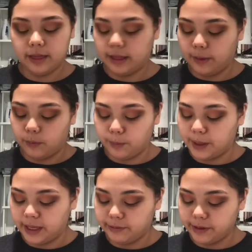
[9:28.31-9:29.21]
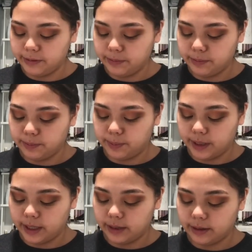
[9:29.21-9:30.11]
They won't be even,
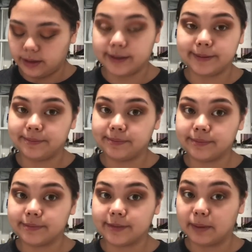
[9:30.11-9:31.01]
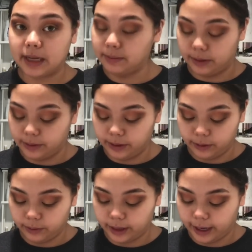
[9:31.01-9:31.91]
but sometimes I really
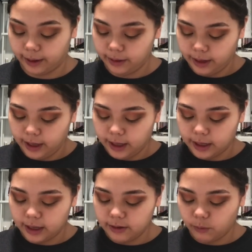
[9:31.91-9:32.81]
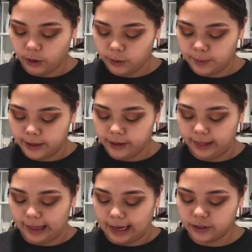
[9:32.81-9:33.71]
don't care, because when you put
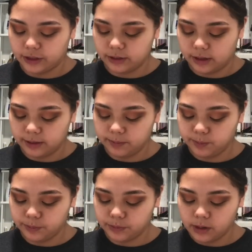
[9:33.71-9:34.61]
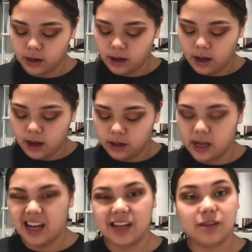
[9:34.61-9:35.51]
your lashes on,
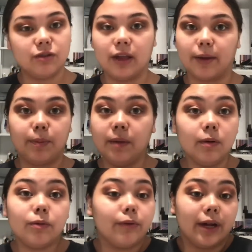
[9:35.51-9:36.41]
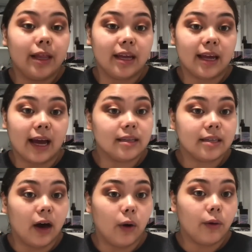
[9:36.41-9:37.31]
it's like people really can't
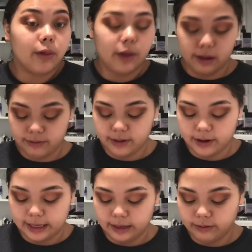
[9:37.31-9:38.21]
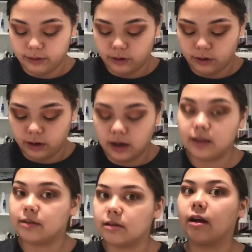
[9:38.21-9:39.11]
tell if they're even or not
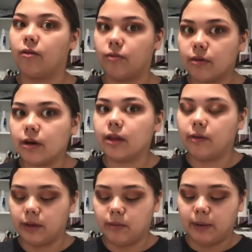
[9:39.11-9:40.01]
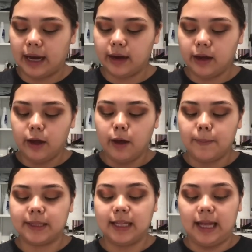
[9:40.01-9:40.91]
unless it's like really, really bad,
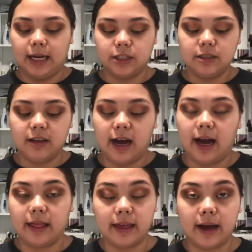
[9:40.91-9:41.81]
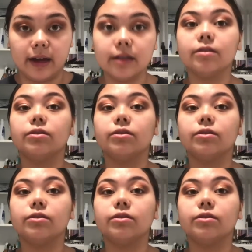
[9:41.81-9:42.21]
but the lashes hide that.